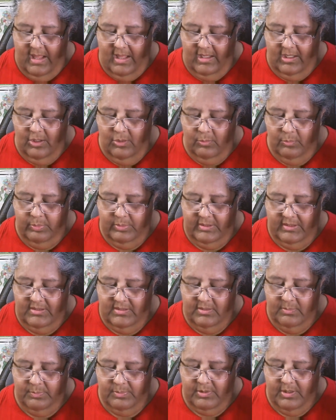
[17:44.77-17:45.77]
Complete
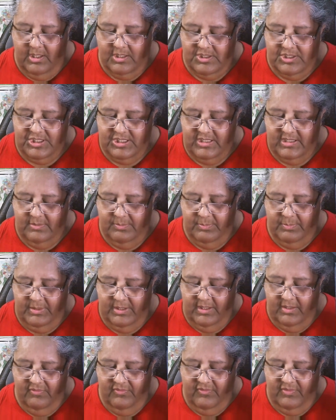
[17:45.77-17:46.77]
the project. Be
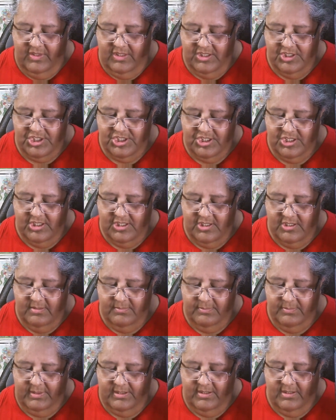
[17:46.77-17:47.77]
a finisher.
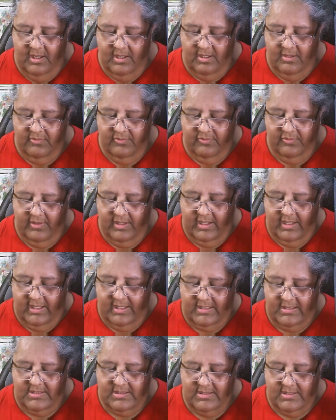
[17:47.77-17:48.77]
Be not
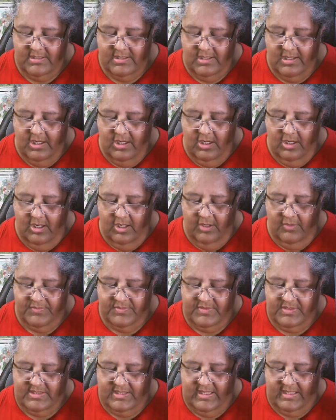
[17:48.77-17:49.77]
afraid of
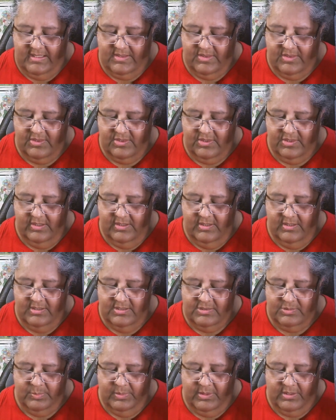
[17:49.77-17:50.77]
death. It
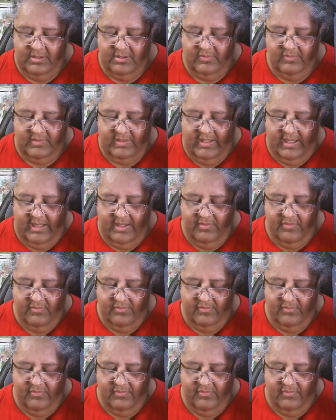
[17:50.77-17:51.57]
is part of life.